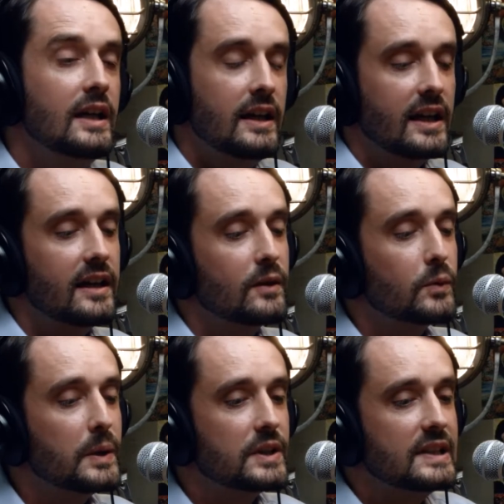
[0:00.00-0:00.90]
and
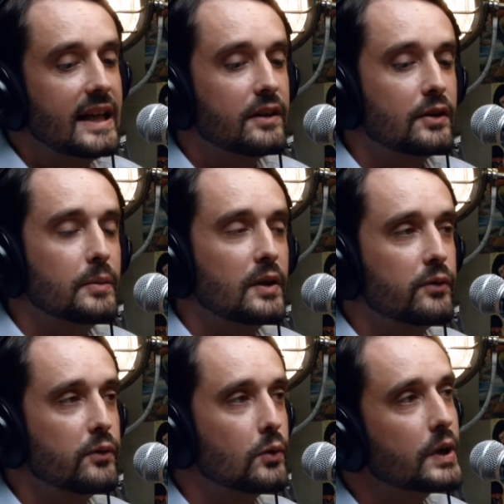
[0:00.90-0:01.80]
we were together about
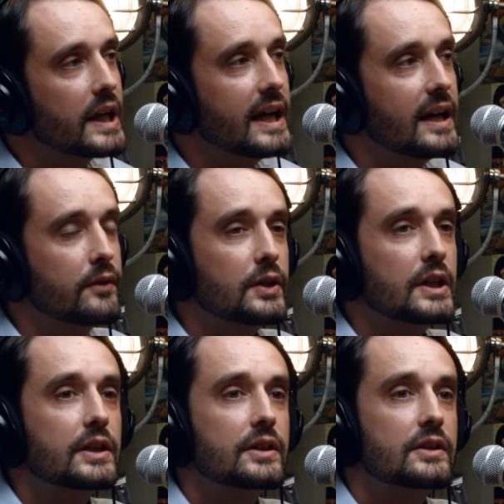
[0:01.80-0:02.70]
4.5
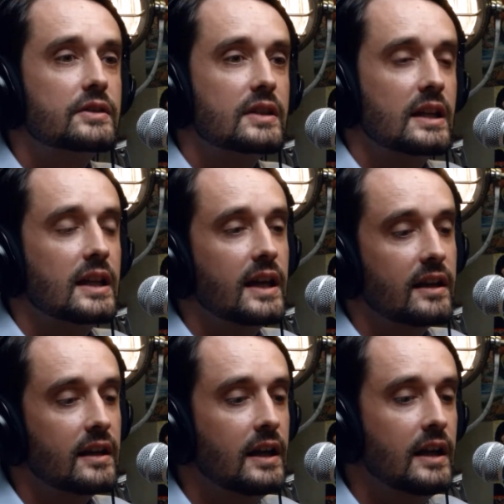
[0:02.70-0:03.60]
years, and then